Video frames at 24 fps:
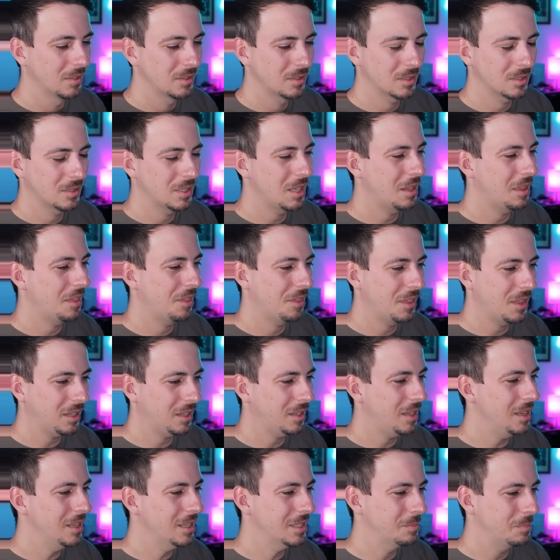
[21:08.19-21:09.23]
Does he
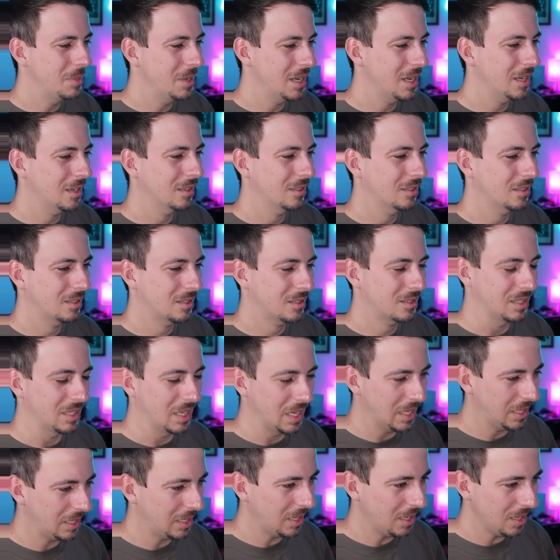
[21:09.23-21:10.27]
think he's being
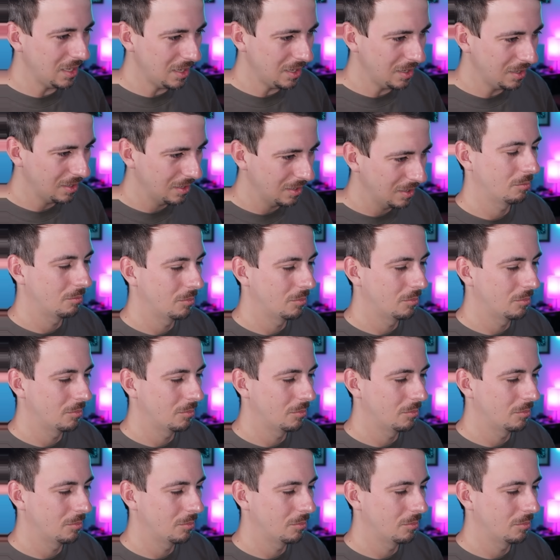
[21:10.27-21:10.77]
sneaky?